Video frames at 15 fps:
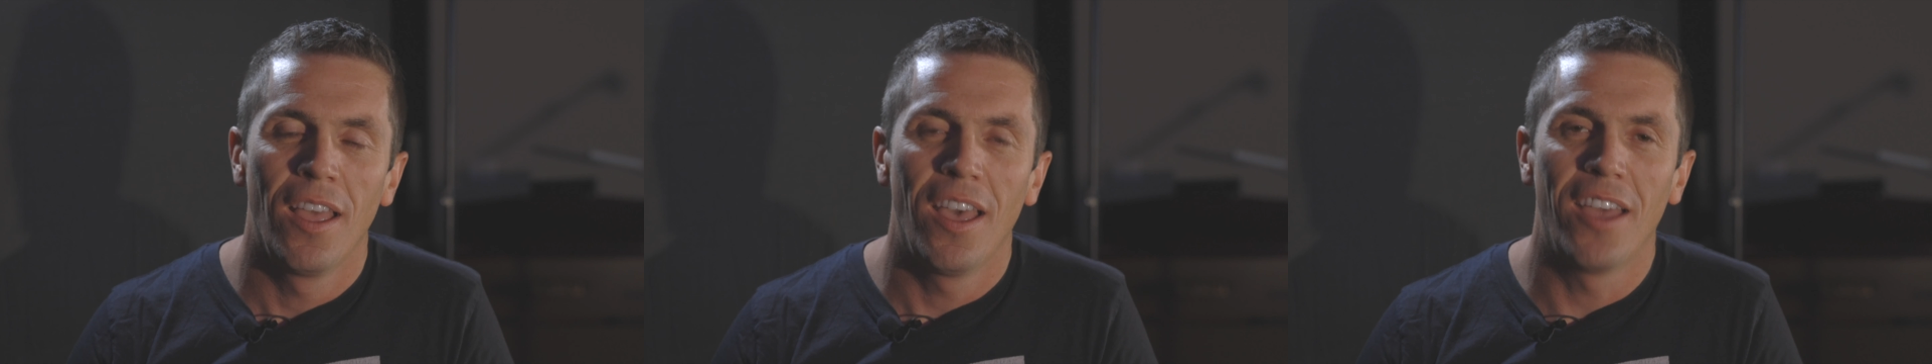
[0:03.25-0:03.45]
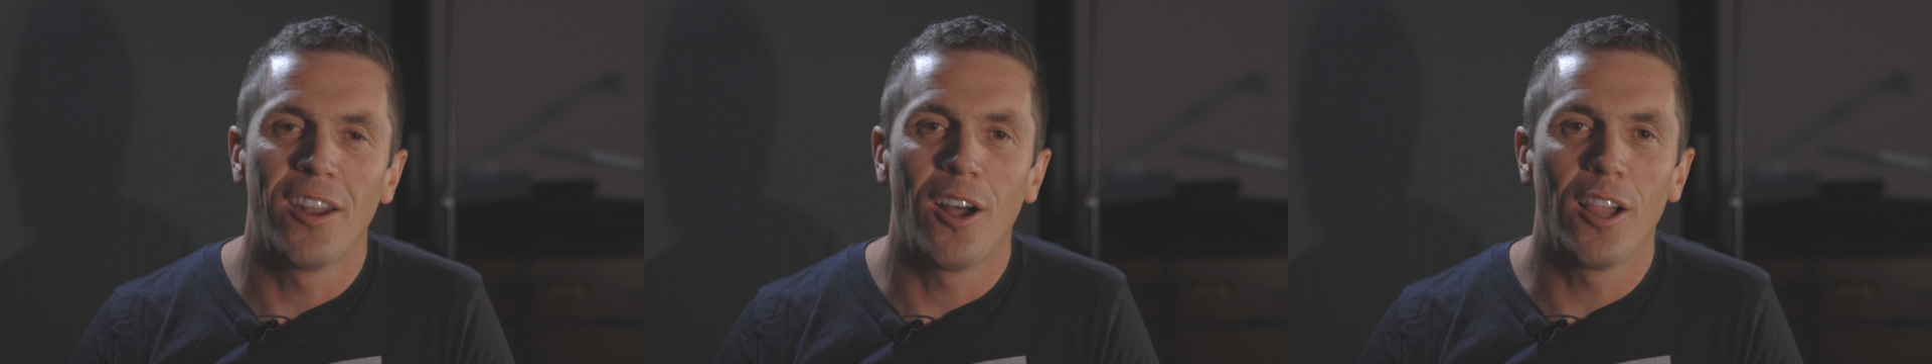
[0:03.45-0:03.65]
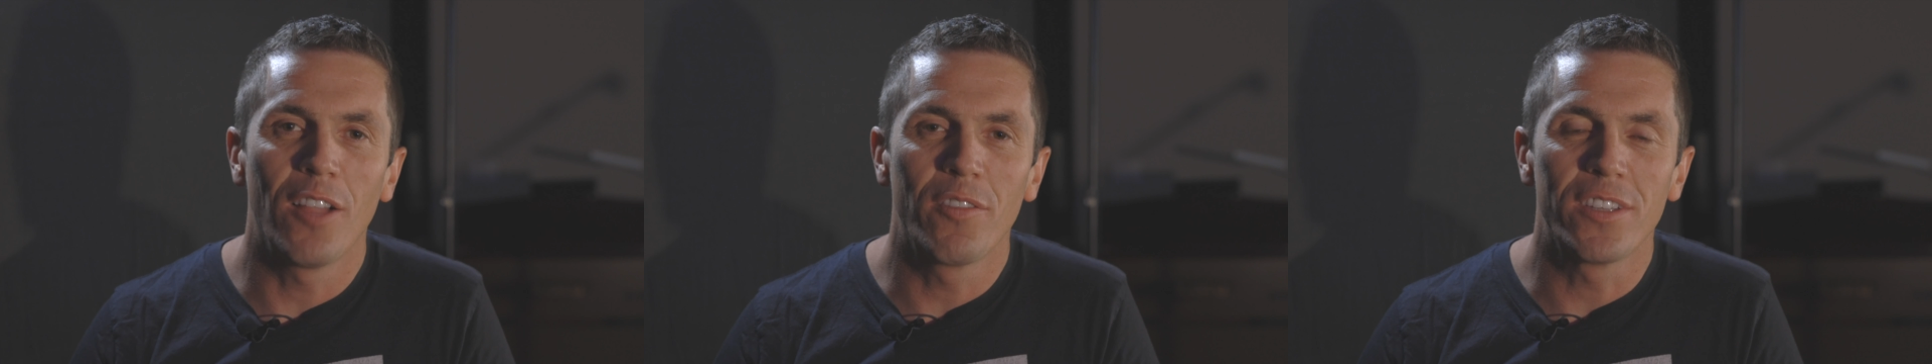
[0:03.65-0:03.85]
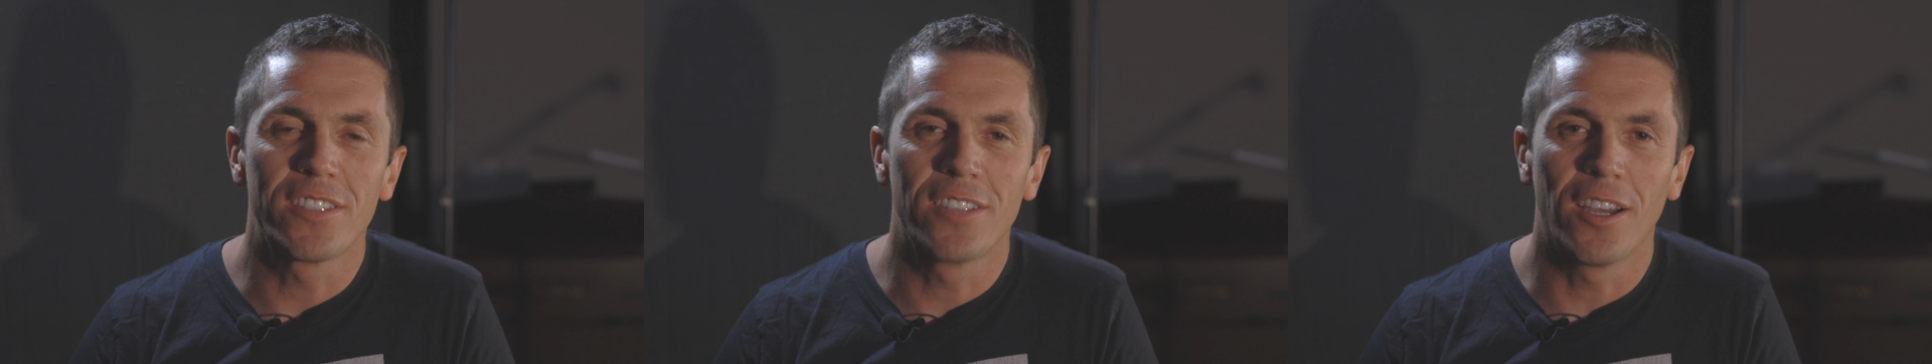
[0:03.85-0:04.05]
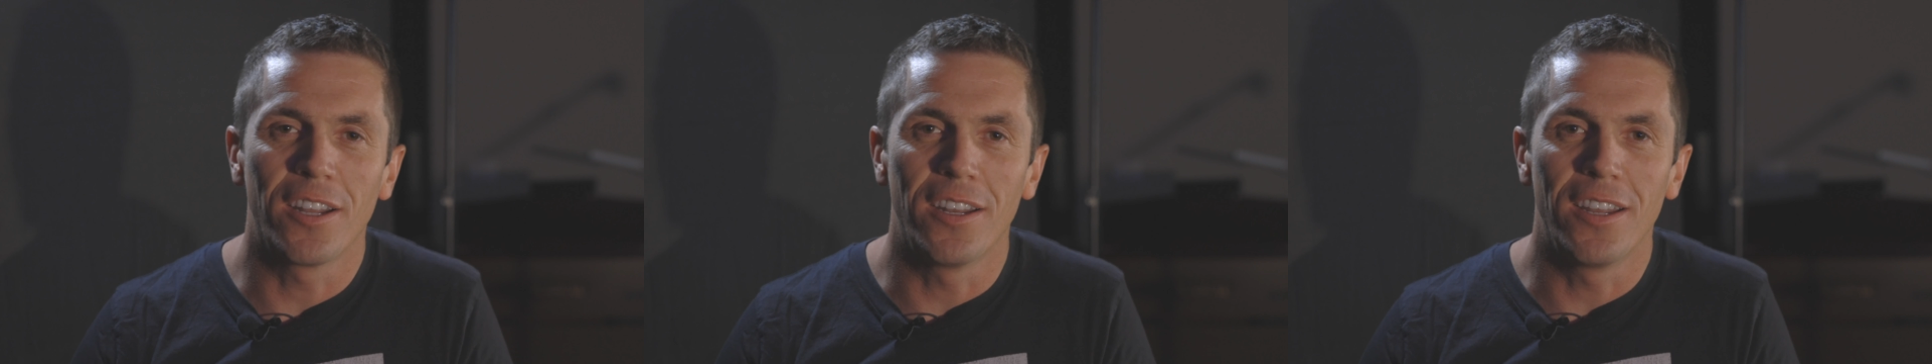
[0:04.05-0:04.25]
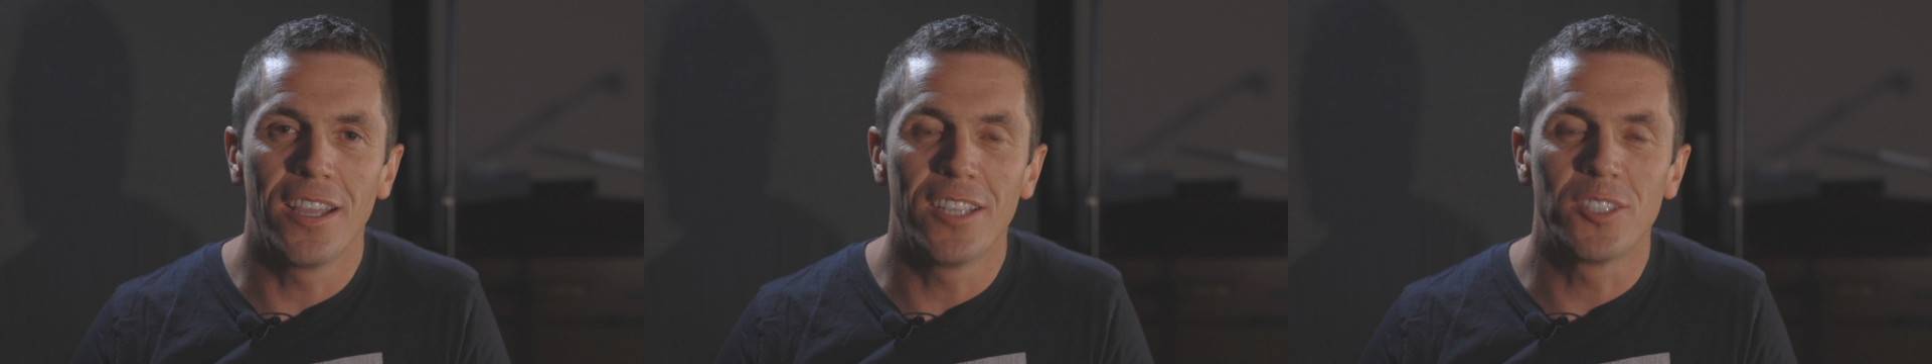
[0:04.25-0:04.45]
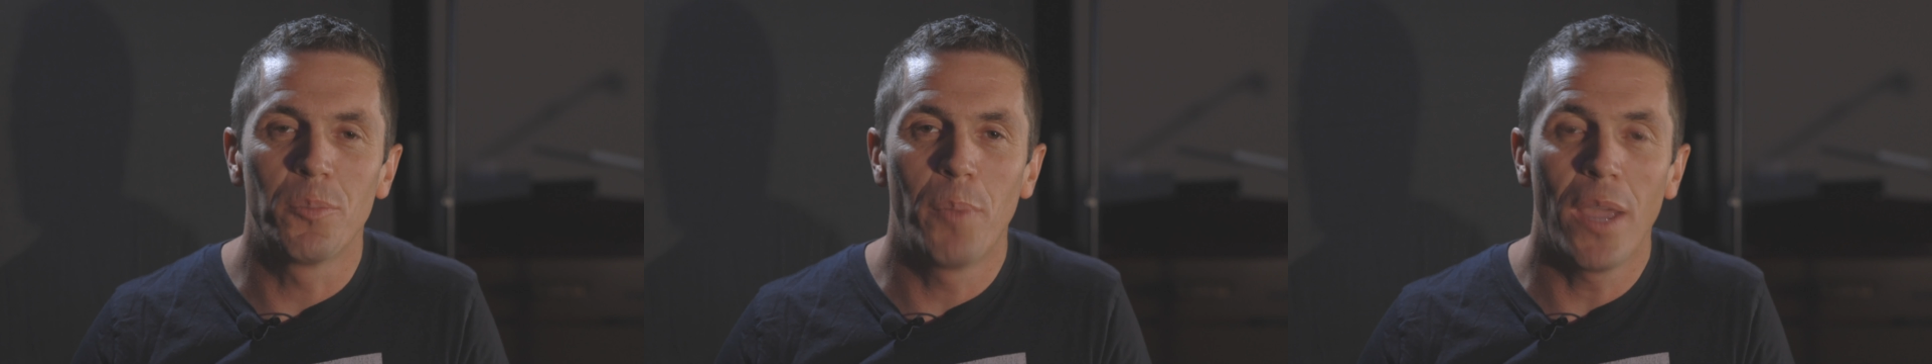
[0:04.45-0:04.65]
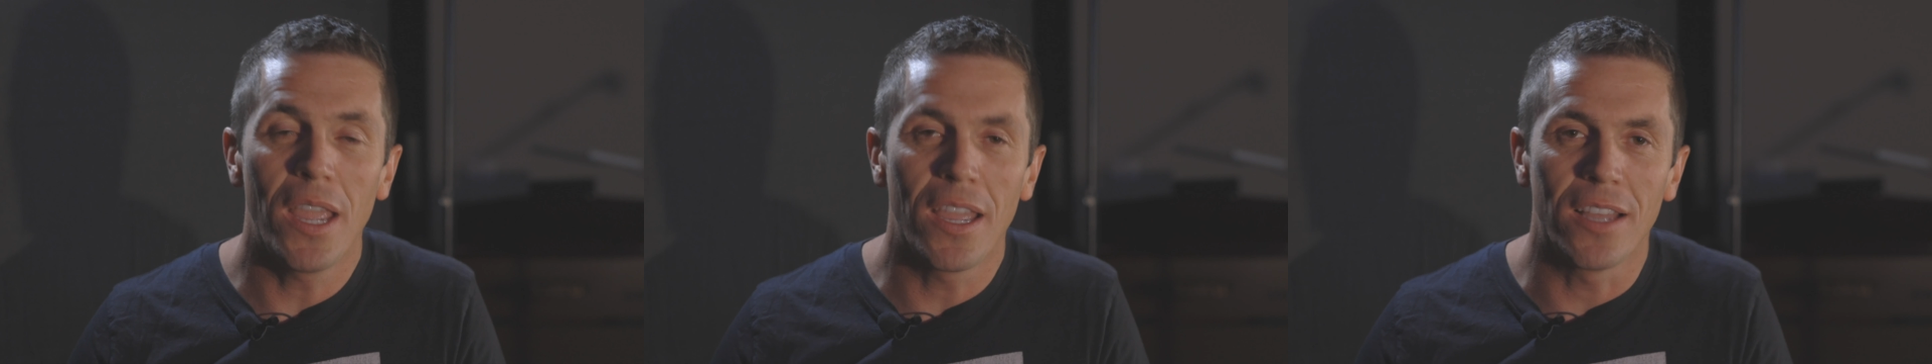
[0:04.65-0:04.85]
and all of a sudden his
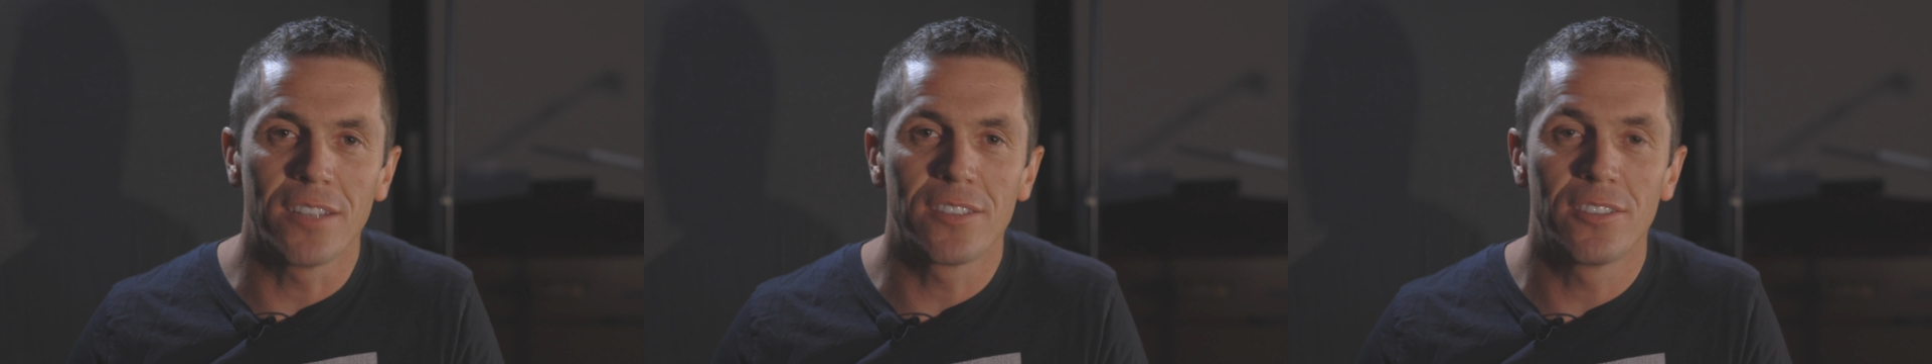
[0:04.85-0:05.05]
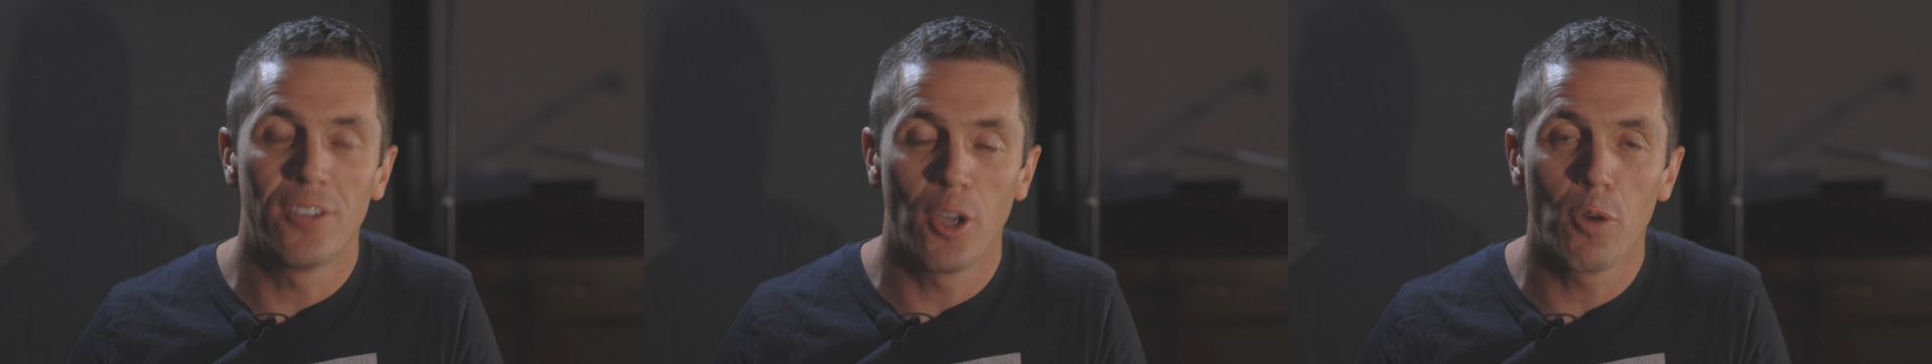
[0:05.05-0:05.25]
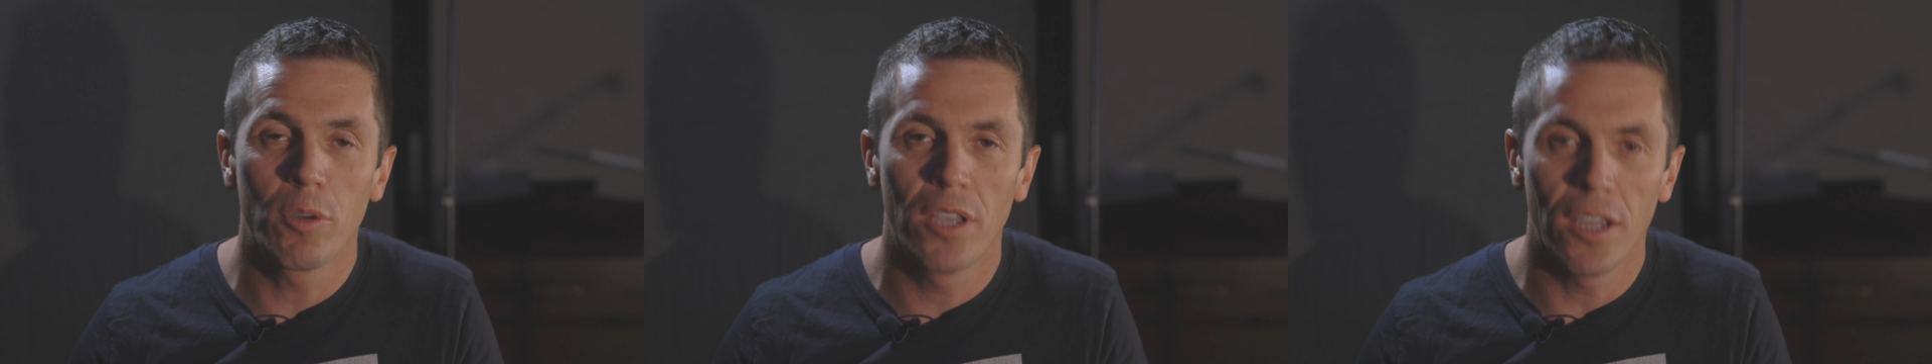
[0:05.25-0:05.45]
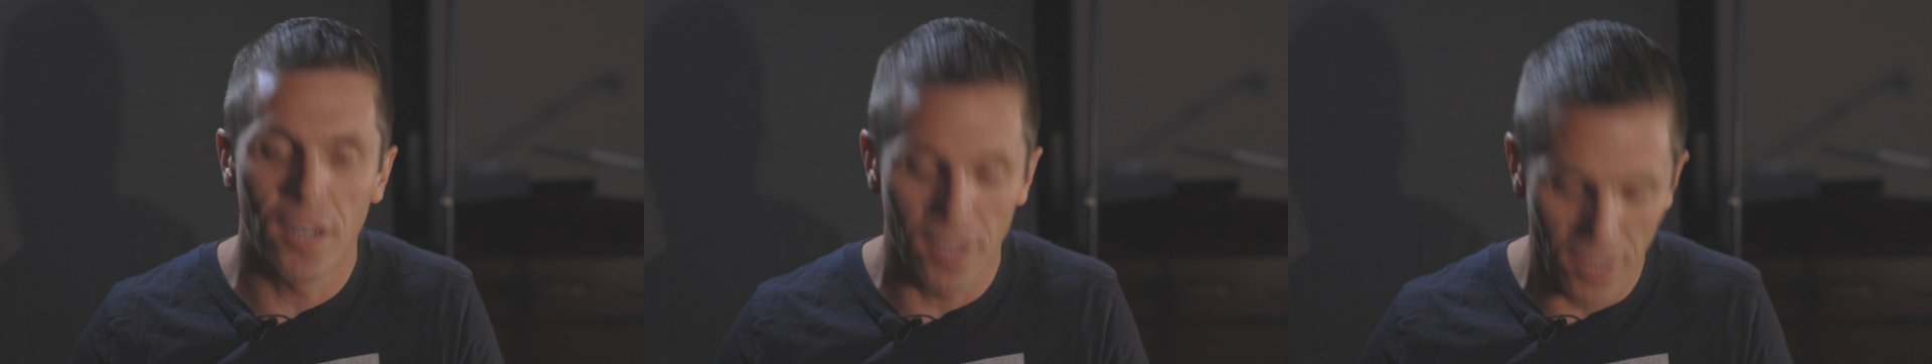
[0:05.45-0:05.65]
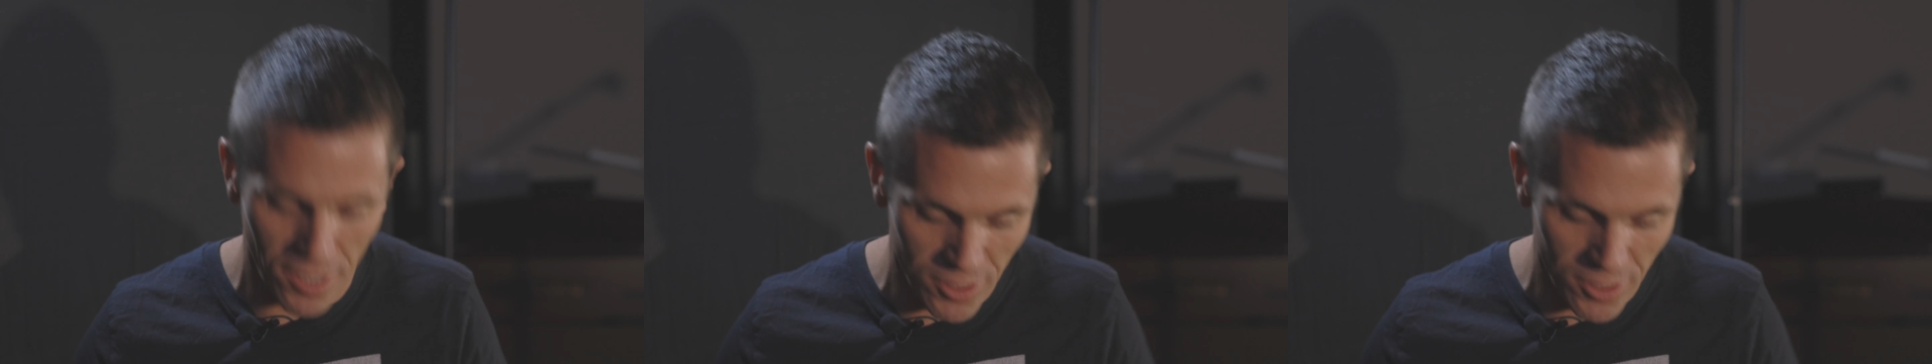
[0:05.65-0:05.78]
pants, no kidding,